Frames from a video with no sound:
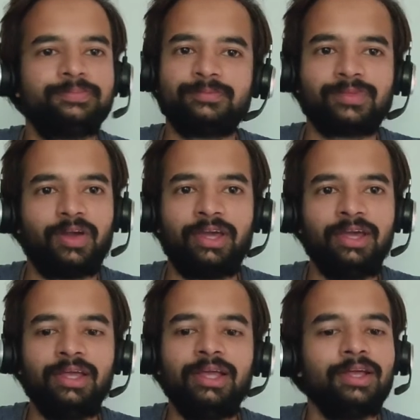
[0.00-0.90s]
Okay.
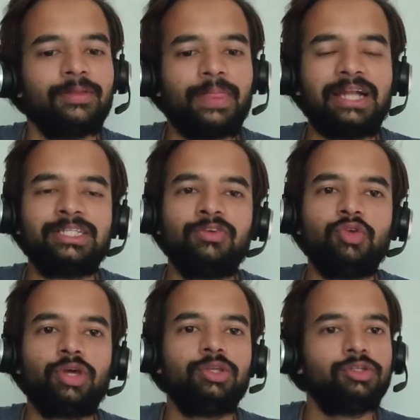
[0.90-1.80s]
That's how you
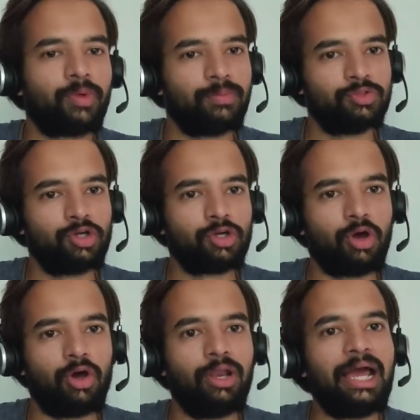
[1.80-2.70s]
can use
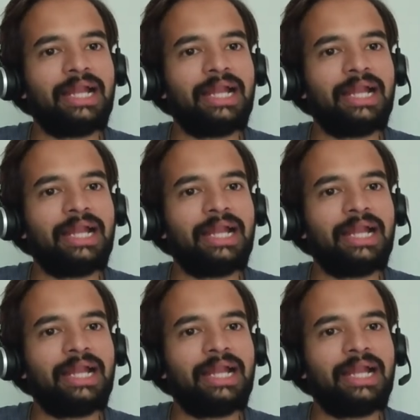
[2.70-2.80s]
promise.all